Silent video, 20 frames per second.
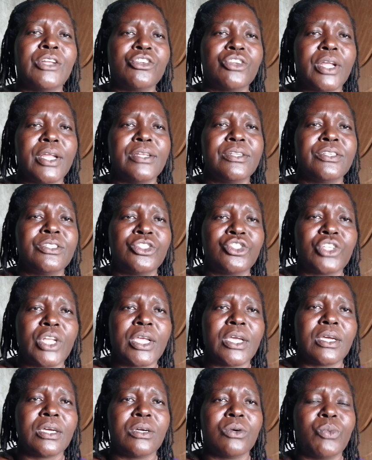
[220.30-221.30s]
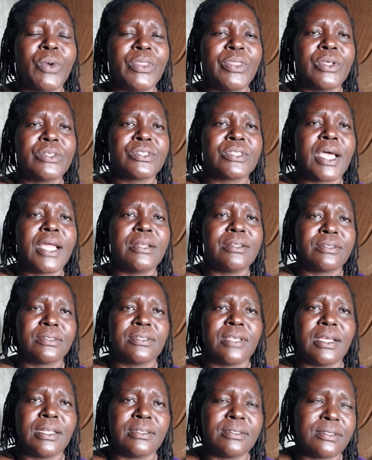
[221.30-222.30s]
red streak when the sun
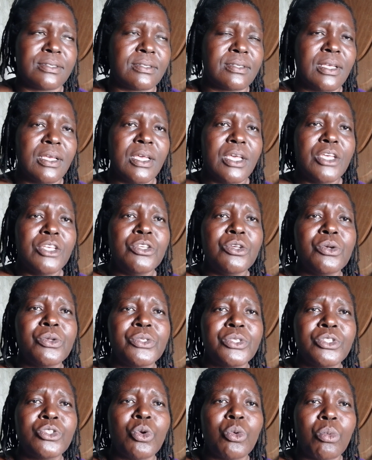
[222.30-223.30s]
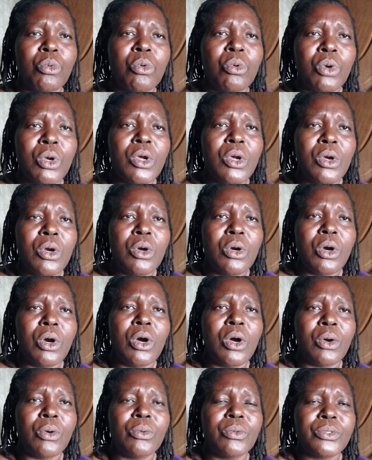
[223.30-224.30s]
sets used to
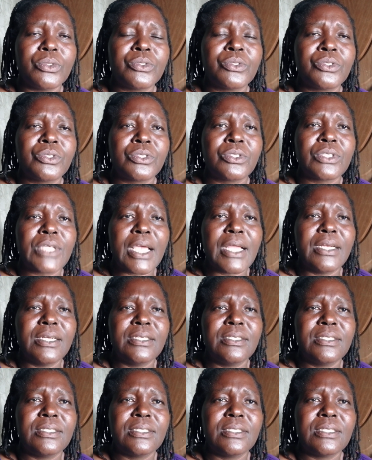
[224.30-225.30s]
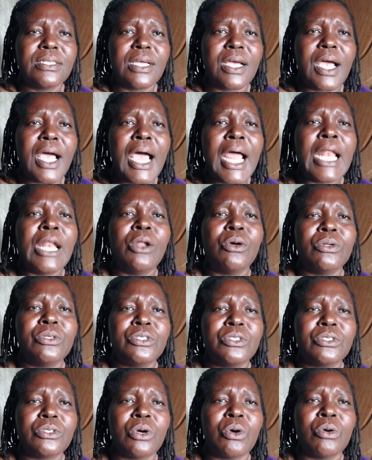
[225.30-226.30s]
send a
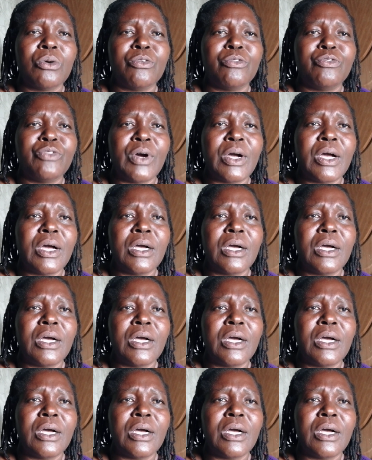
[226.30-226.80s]
lot of